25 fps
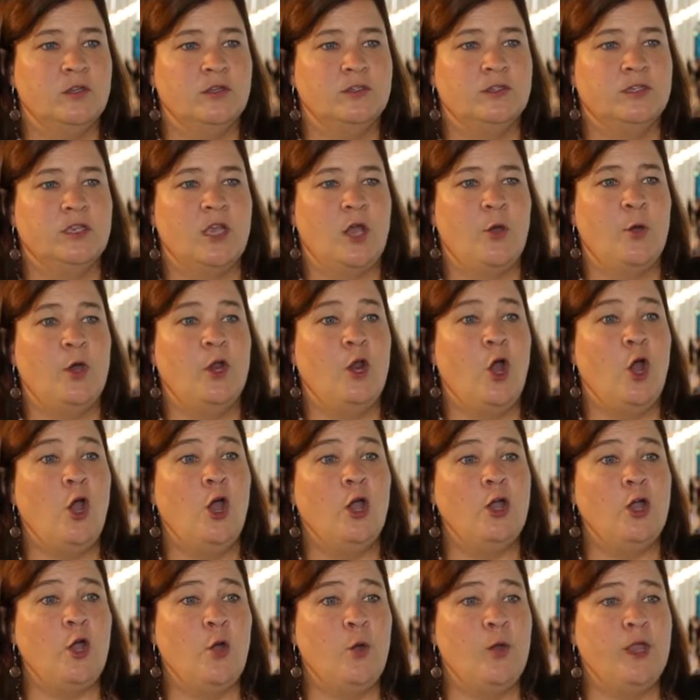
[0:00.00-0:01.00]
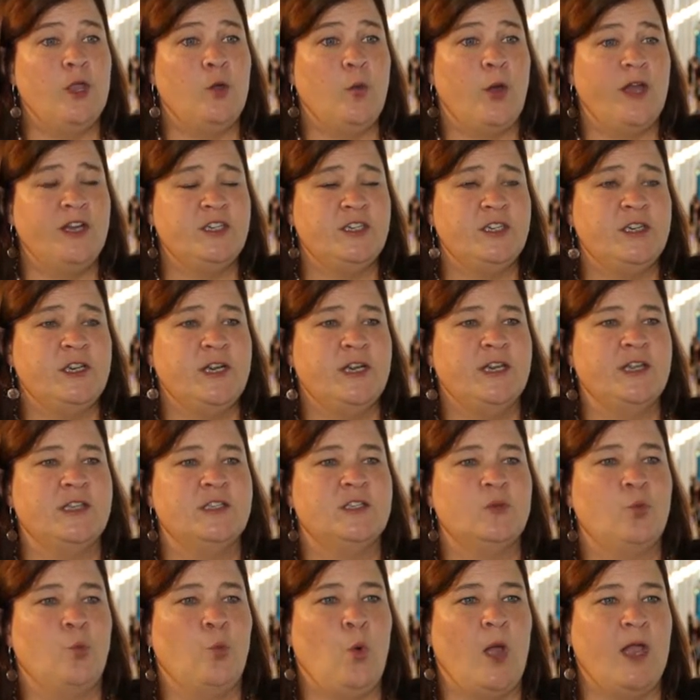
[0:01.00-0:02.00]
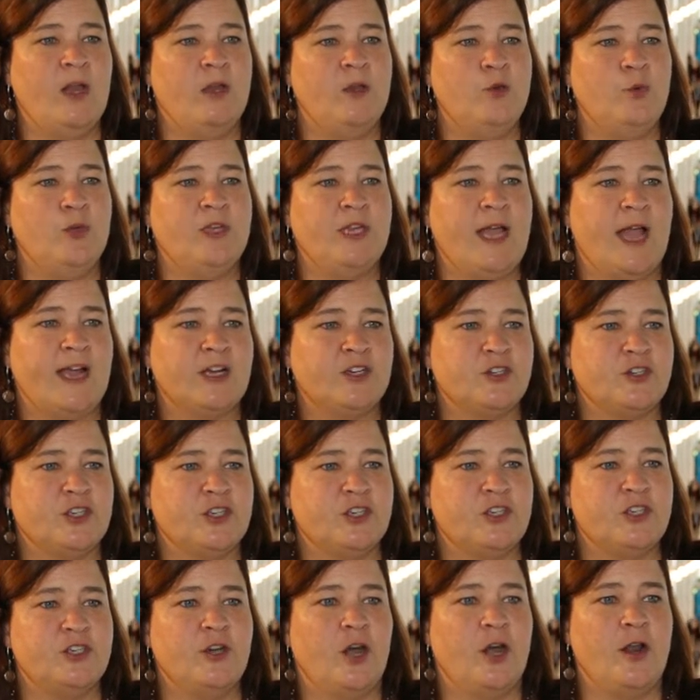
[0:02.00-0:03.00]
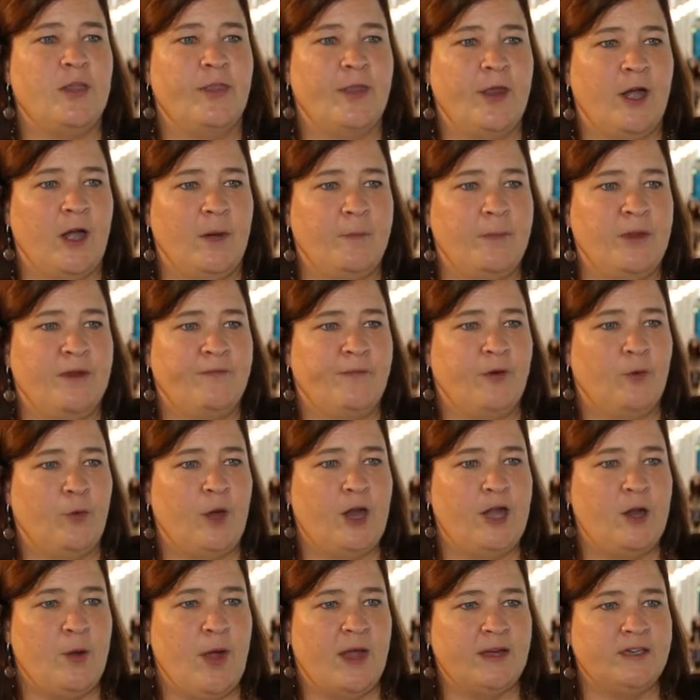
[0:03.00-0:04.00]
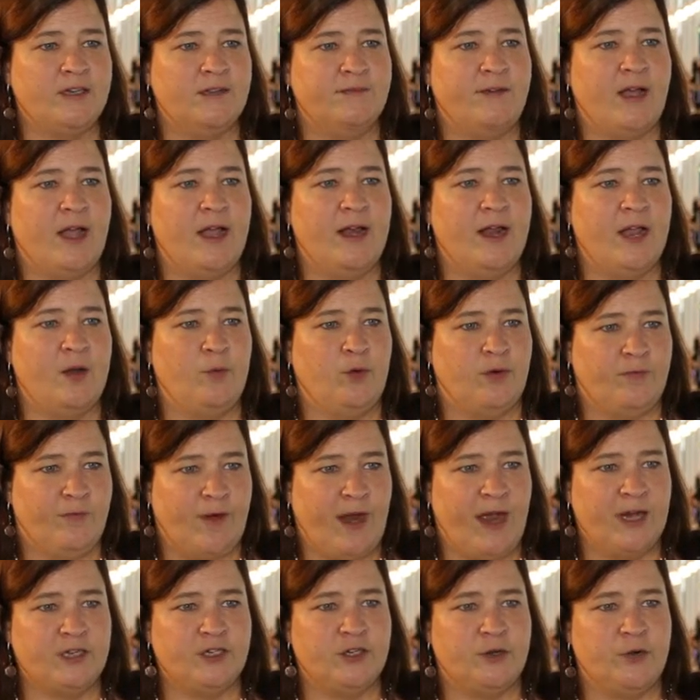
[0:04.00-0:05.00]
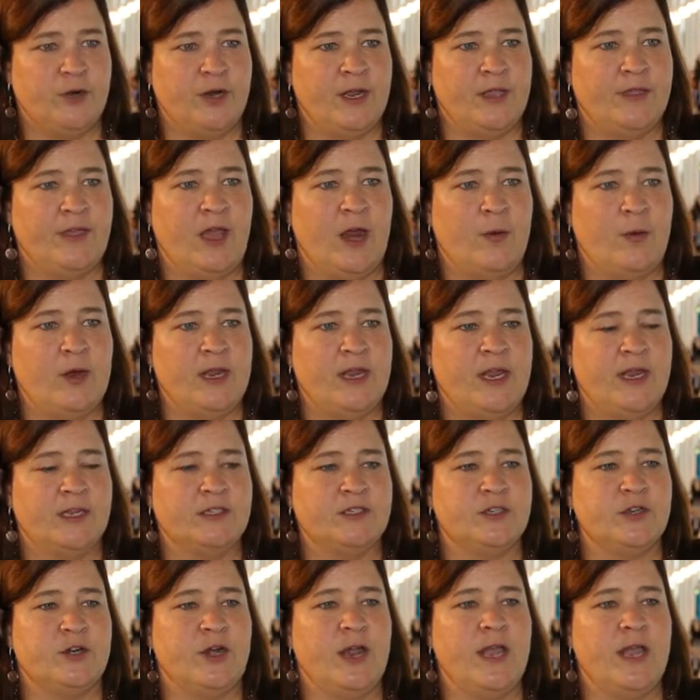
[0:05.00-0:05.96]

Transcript: So an ongoing question is, when do we actually start therapy for radioactive iodine refractory thyroid cancer?